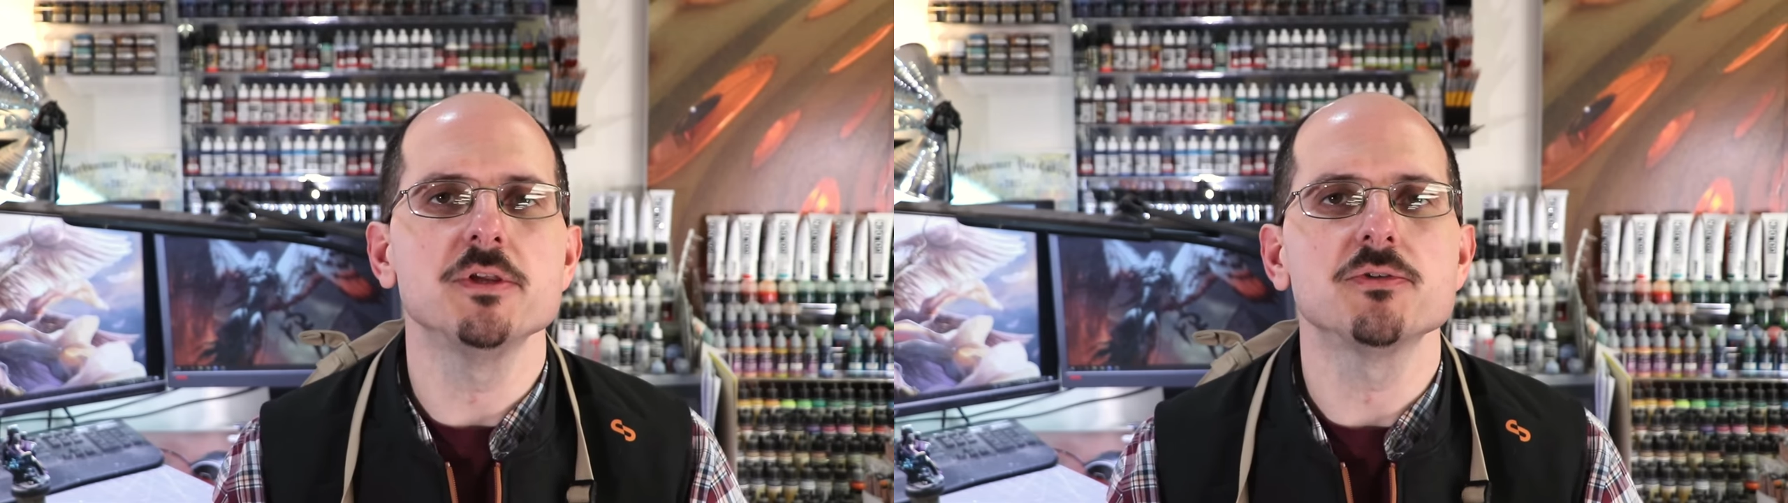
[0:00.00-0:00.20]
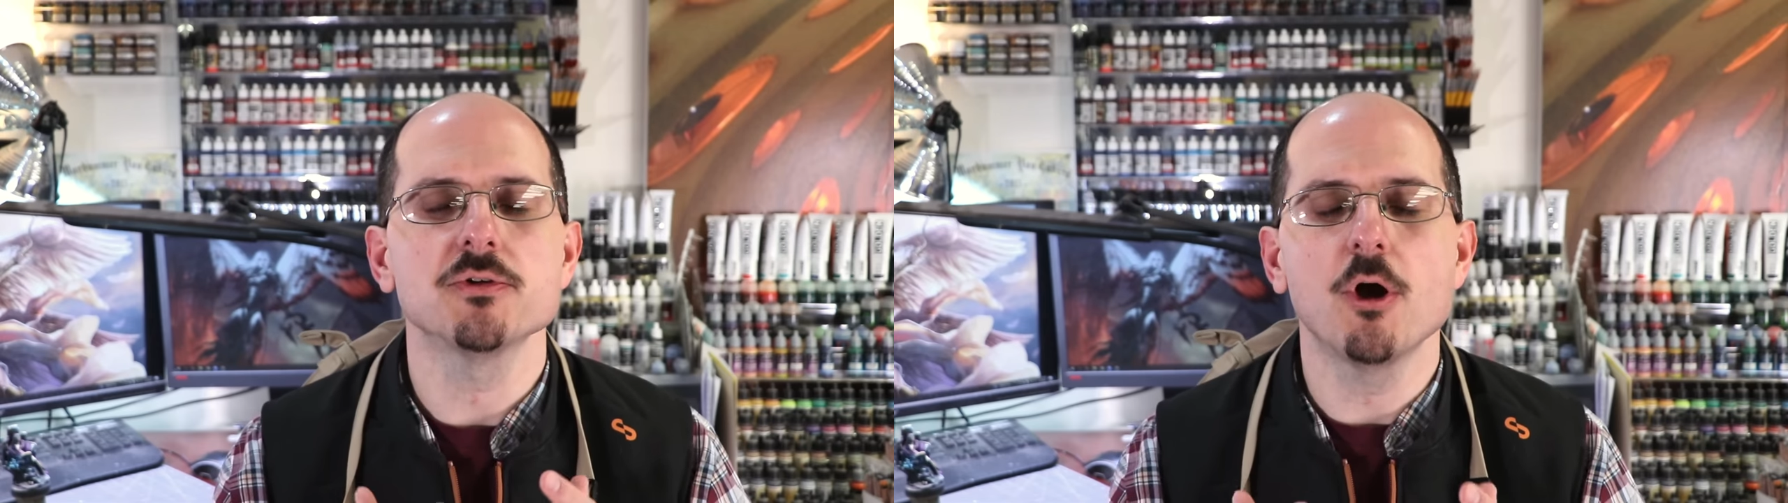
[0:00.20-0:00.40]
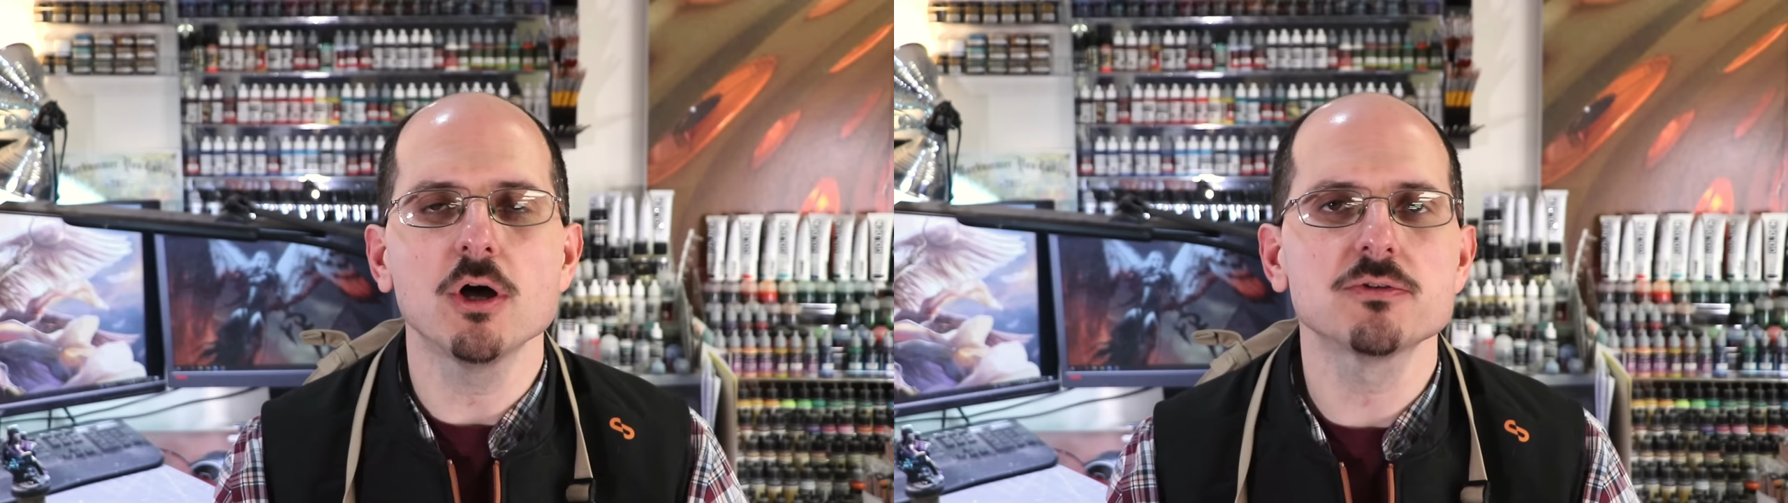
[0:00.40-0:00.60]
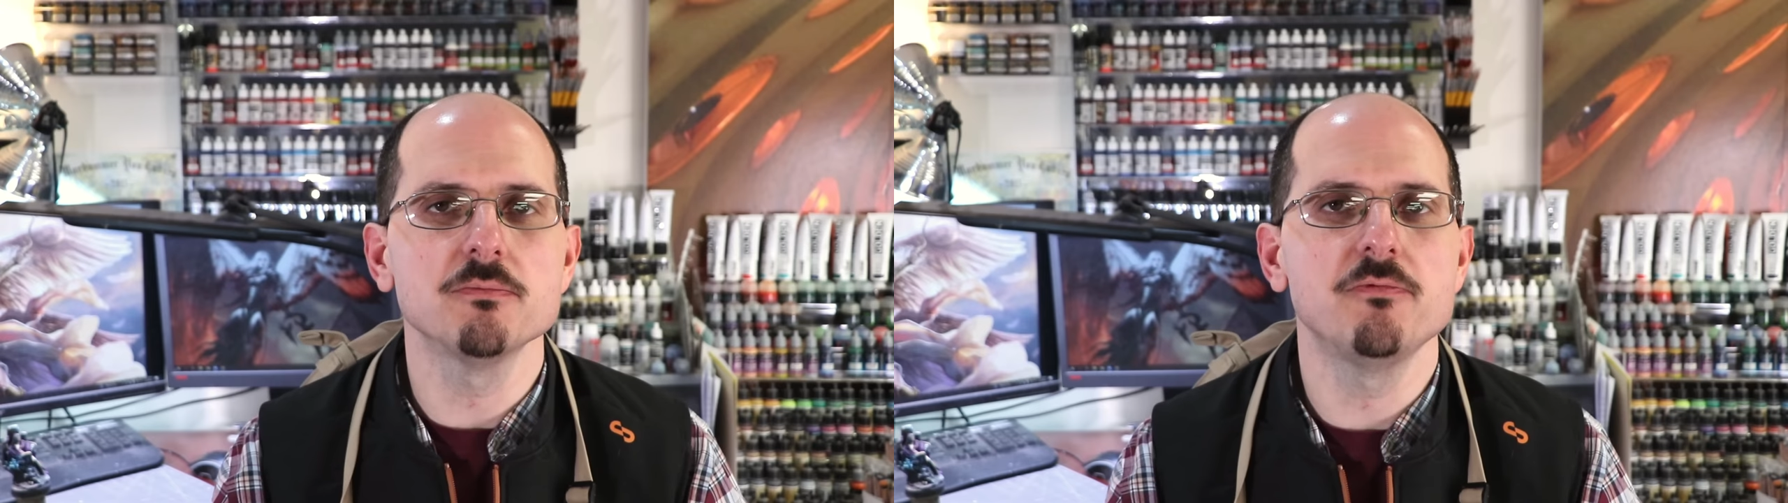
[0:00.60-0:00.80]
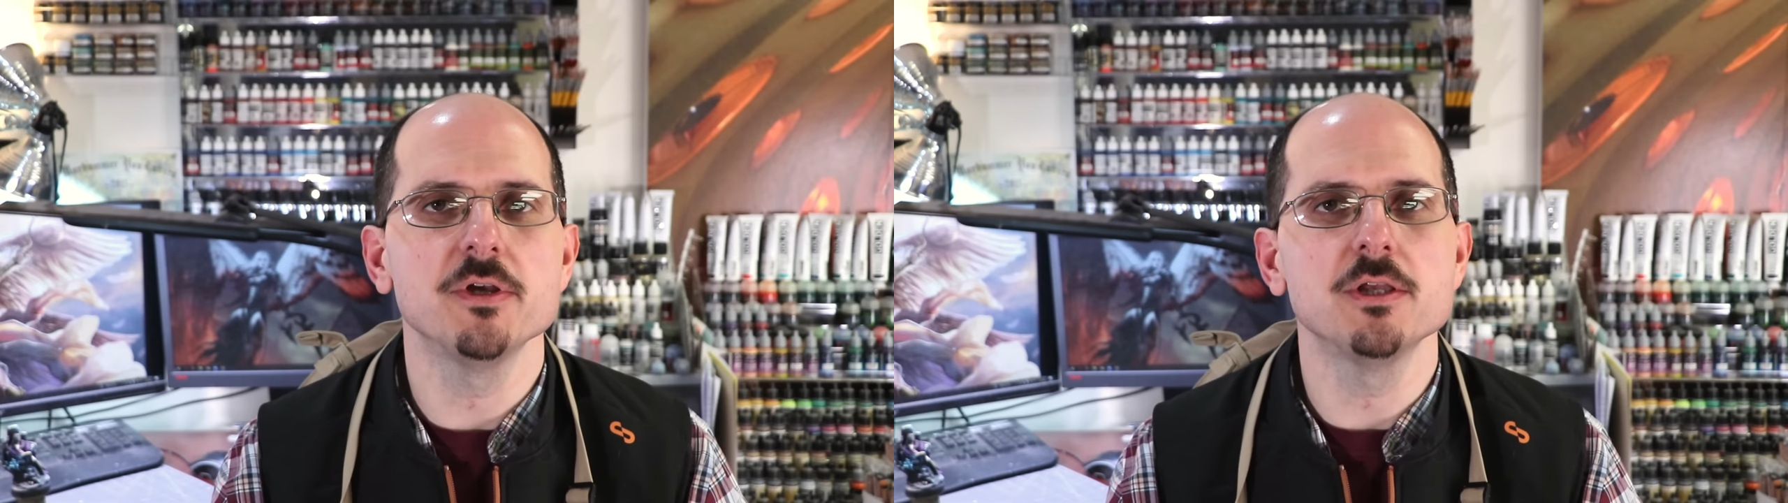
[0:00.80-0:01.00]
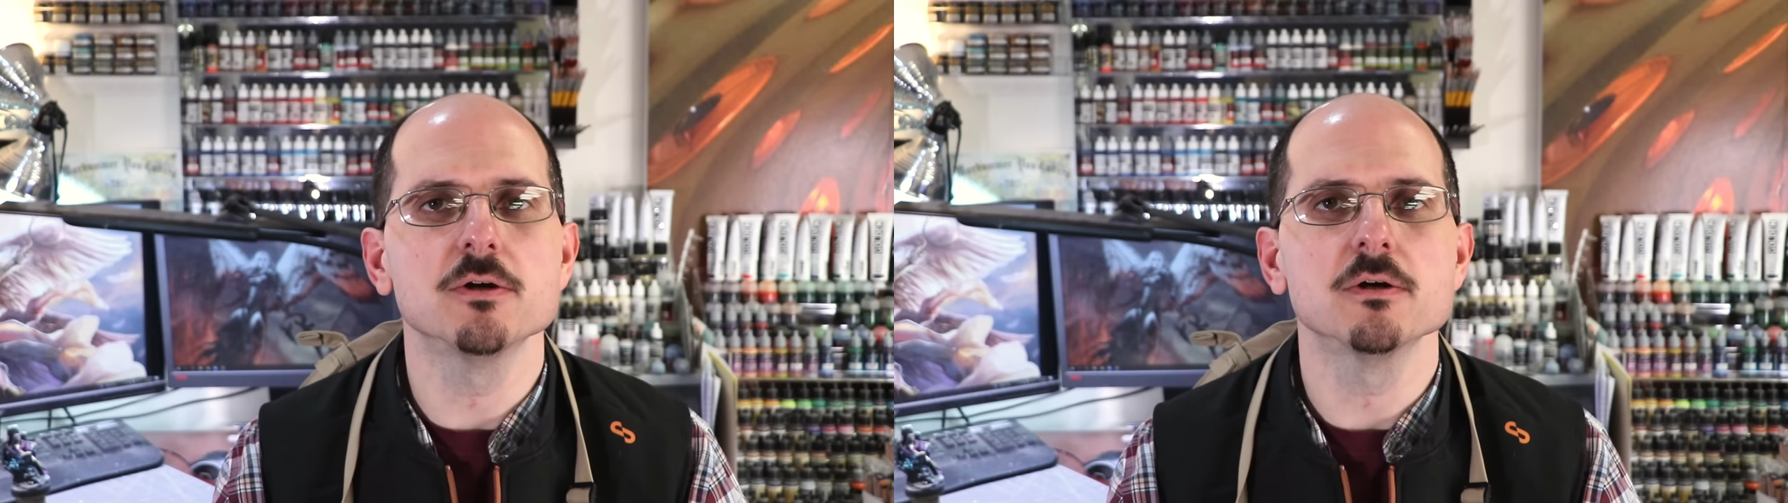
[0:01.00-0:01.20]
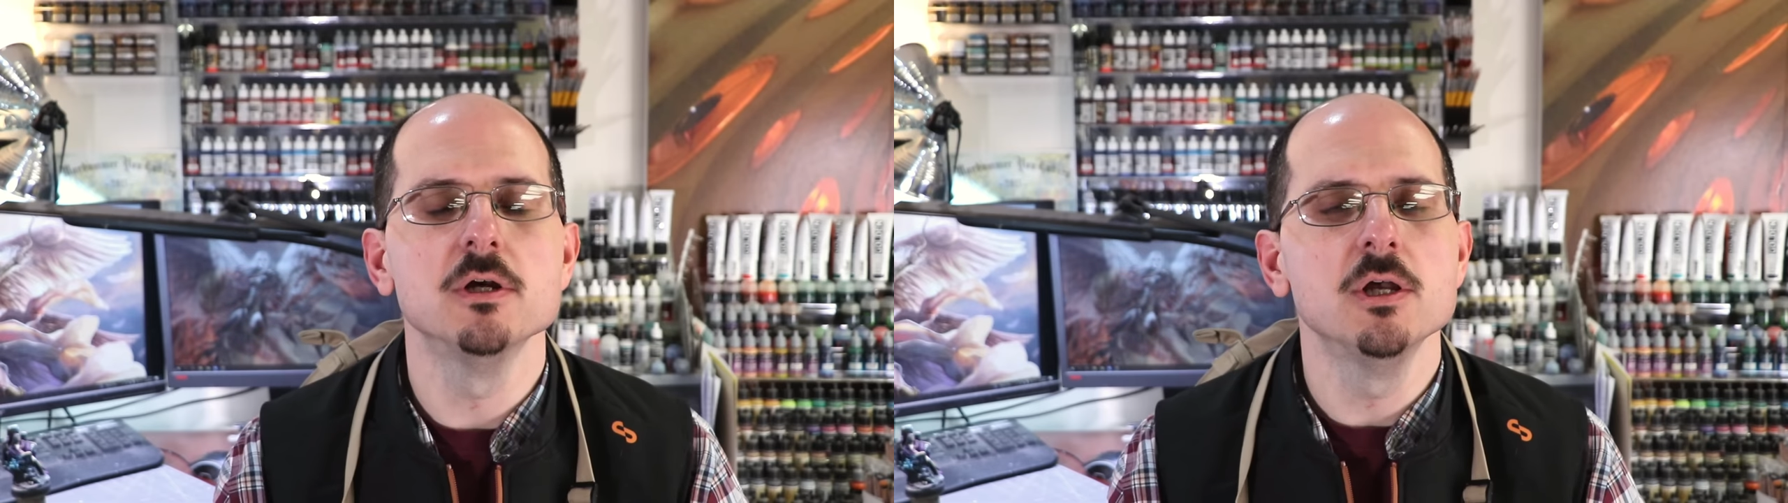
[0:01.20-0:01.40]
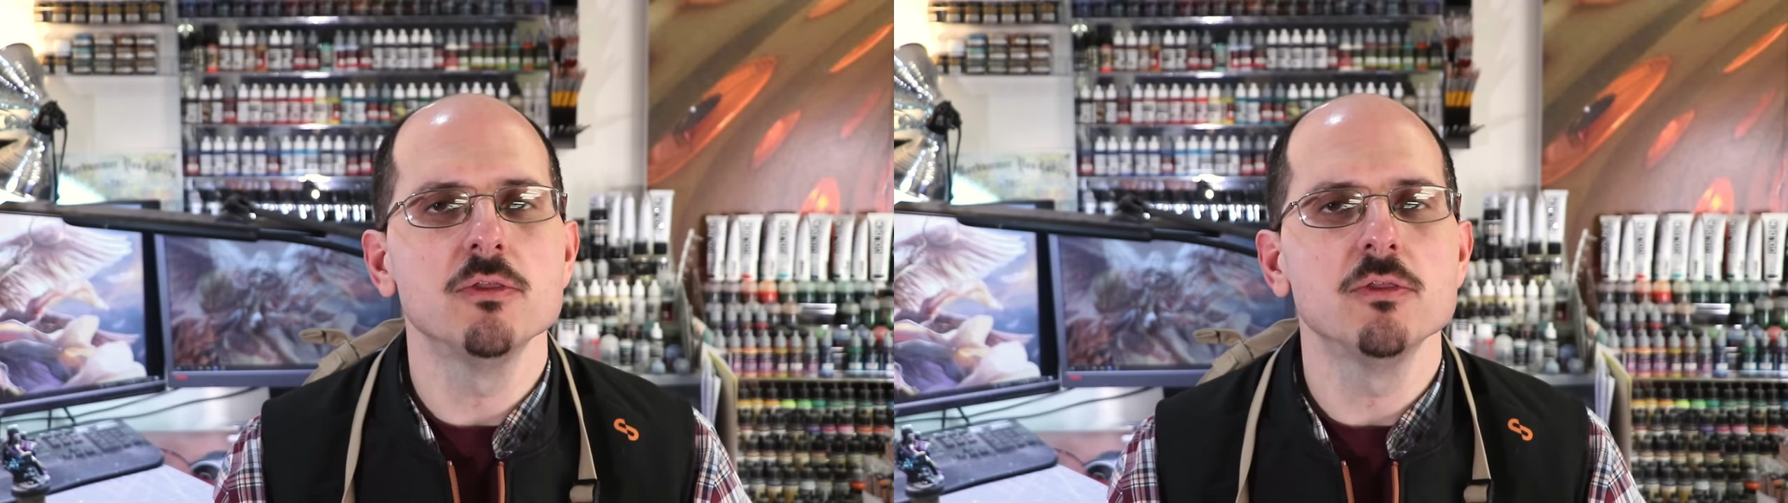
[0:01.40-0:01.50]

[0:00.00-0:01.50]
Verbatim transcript: this awesome figure,